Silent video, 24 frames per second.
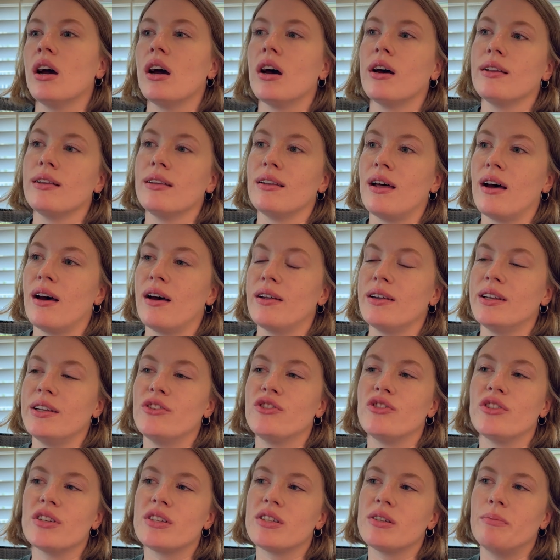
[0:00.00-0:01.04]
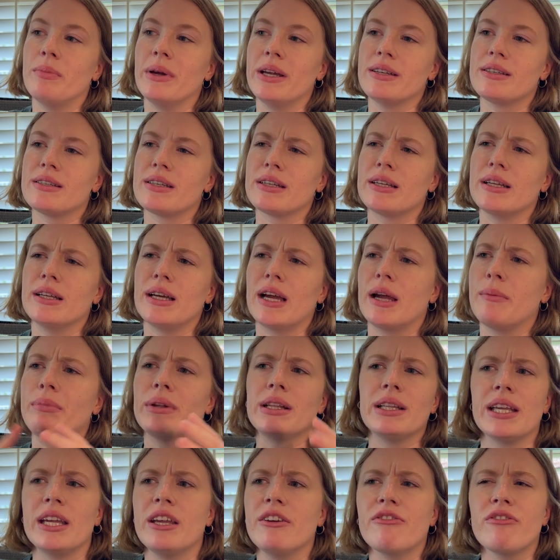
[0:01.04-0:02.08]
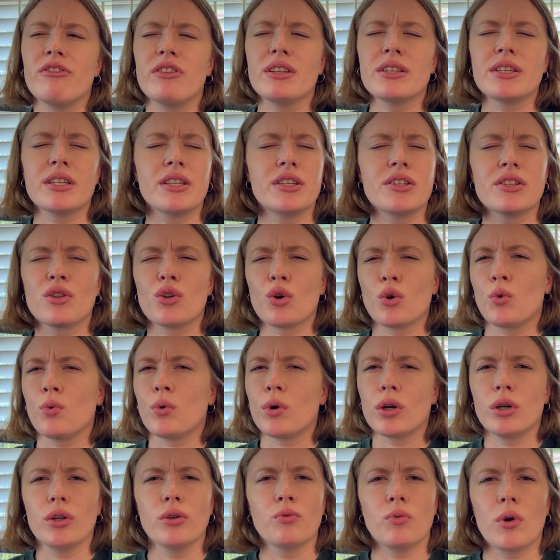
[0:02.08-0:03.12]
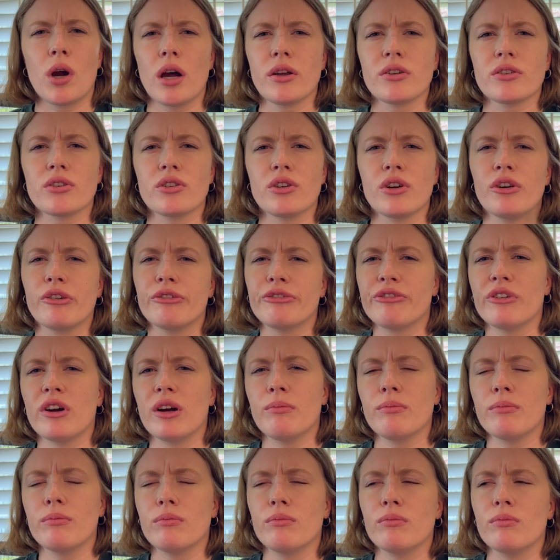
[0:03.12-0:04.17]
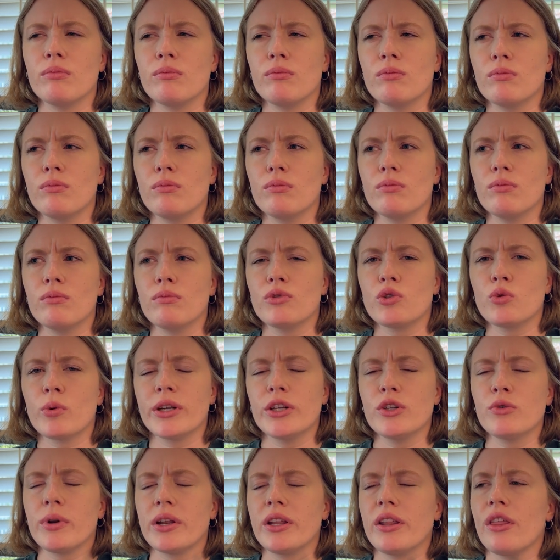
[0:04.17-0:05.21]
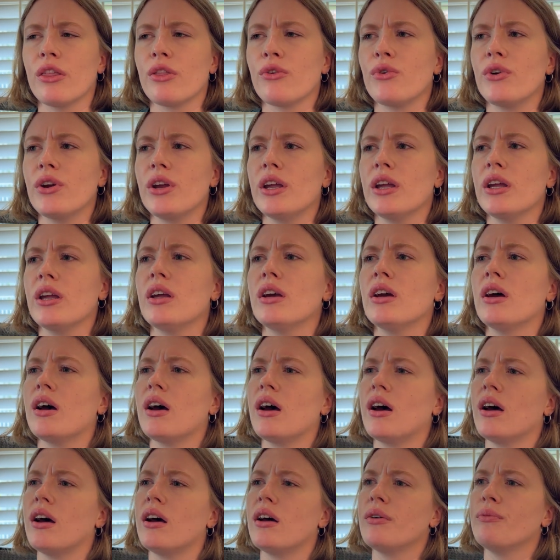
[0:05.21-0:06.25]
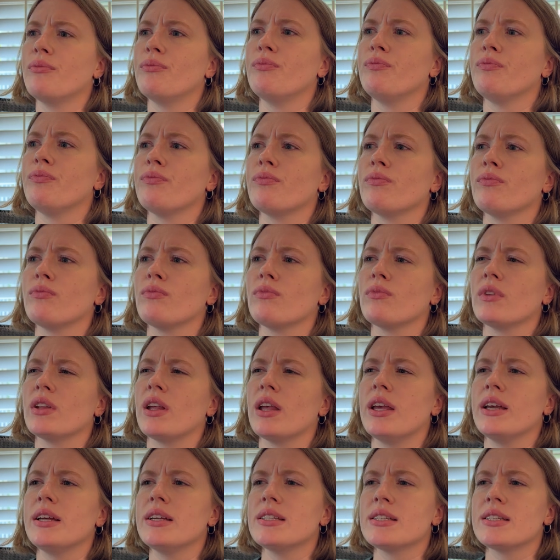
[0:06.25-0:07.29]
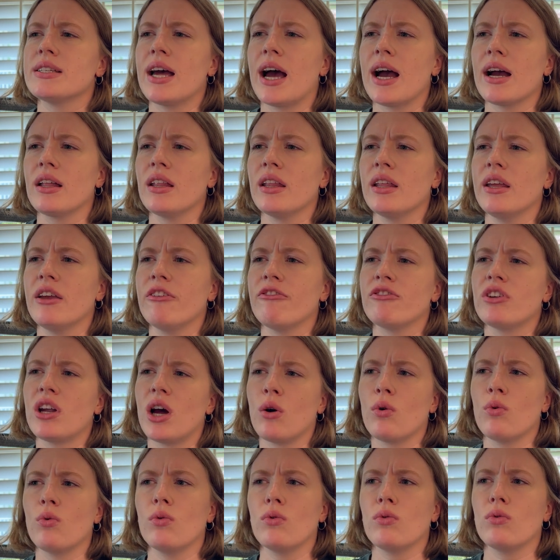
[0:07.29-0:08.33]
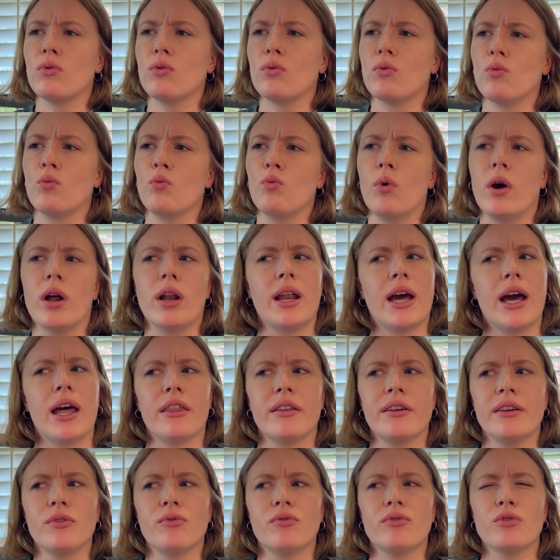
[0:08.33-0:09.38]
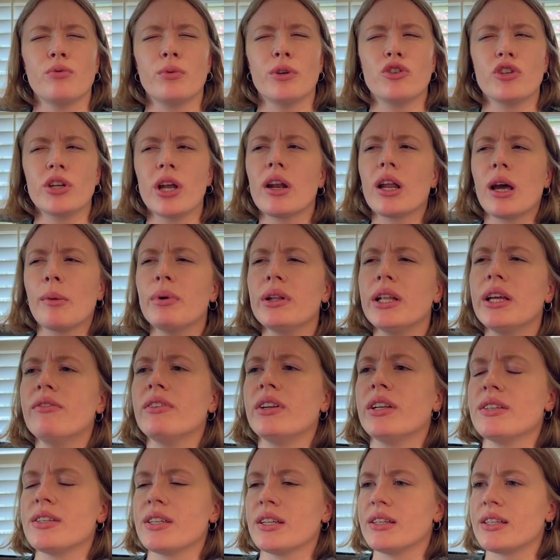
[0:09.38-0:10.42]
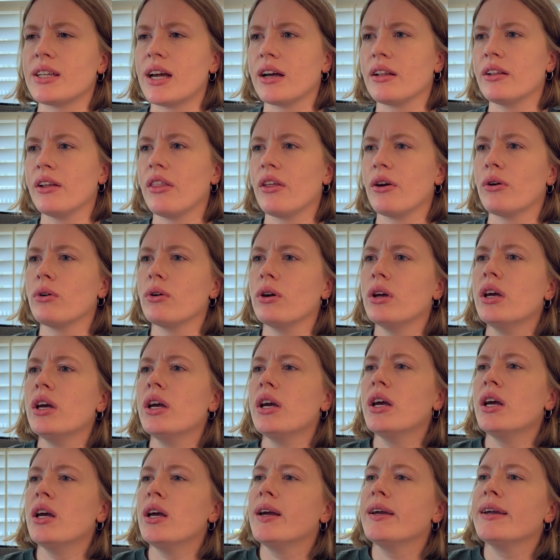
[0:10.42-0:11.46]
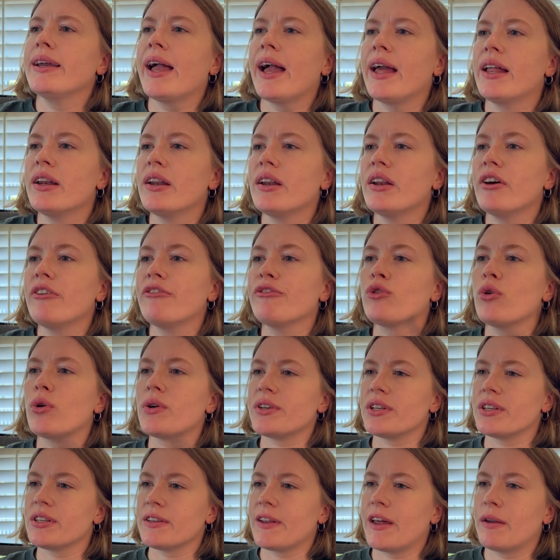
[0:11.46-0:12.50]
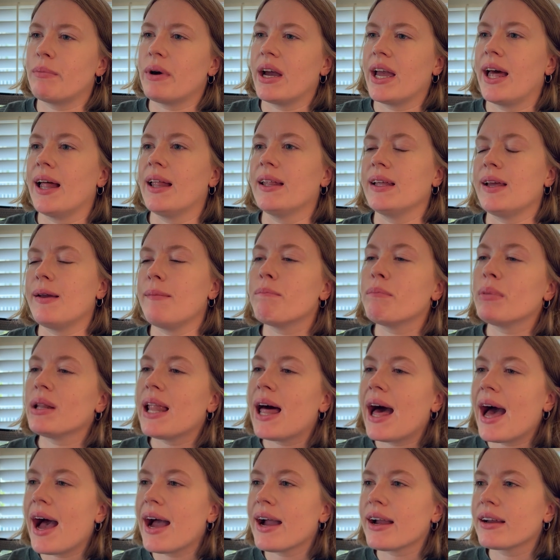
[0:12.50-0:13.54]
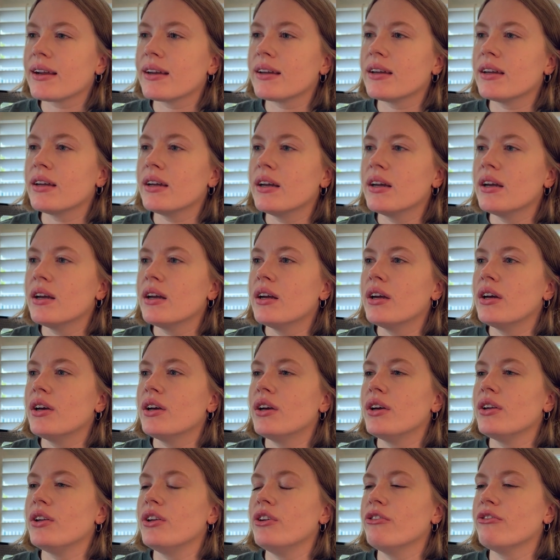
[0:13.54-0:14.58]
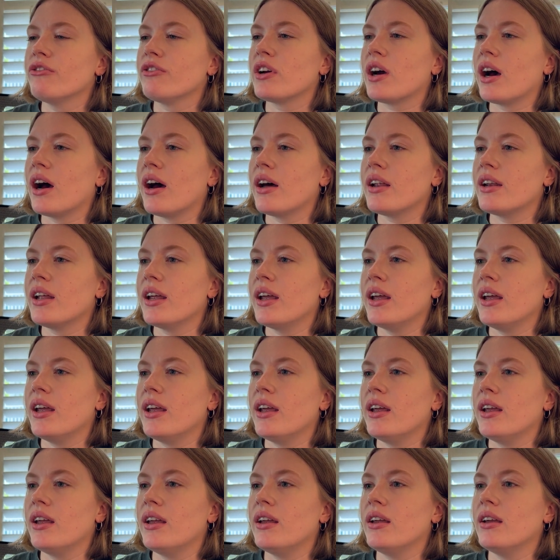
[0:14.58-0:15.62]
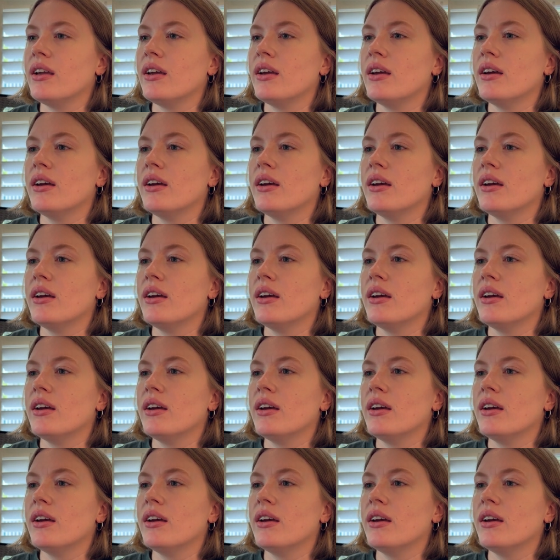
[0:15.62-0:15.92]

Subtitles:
A lot. It's just basically, I believe this is their world roster from 2023. Exactly, if not one athlete switched out. I believe it is exactly, though. Canada, of course, is led by Ellie Black. You've got a